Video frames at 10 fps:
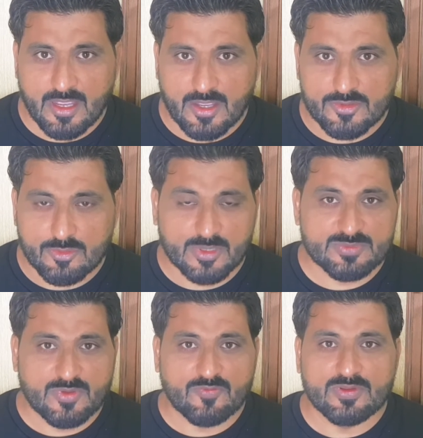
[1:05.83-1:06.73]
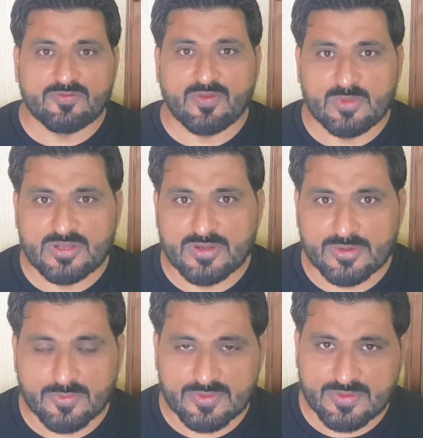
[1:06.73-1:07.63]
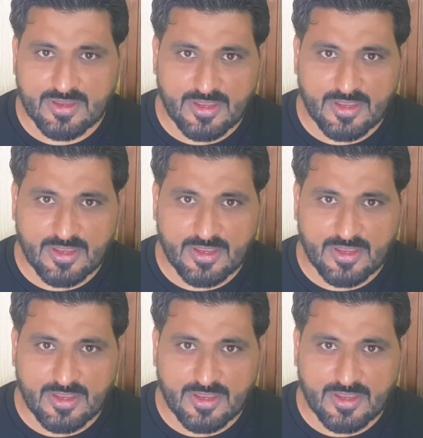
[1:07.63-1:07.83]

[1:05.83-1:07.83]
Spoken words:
You must be fully familiar with the